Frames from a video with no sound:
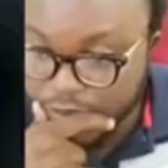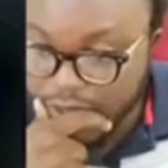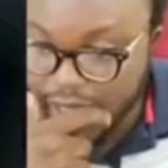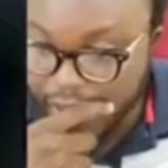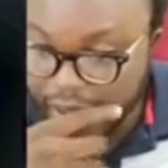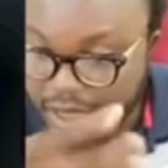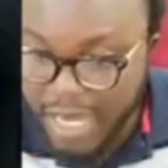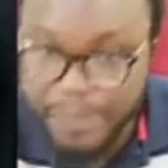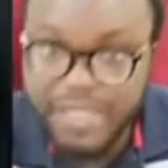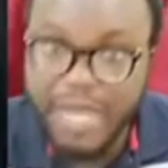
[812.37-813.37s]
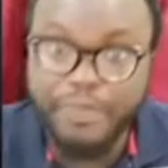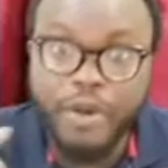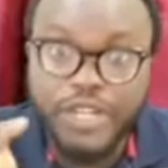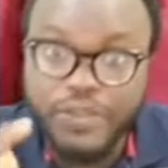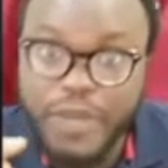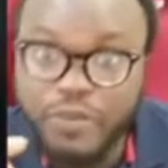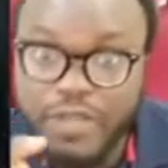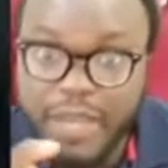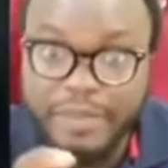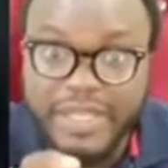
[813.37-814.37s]
The capital punishment
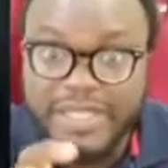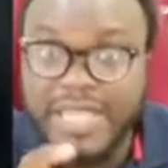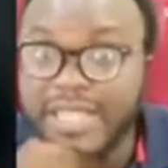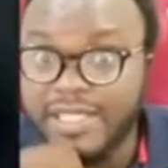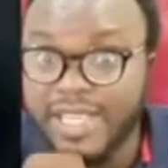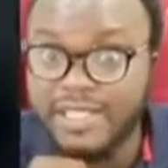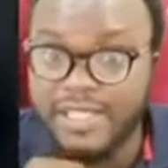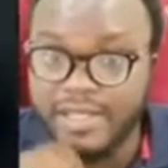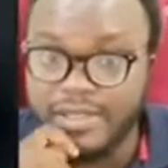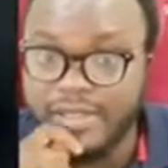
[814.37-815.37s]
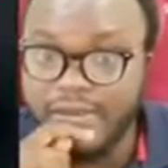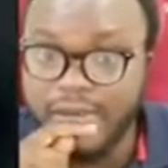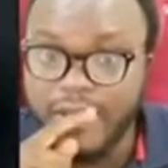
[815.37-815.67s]
would have been death sentence.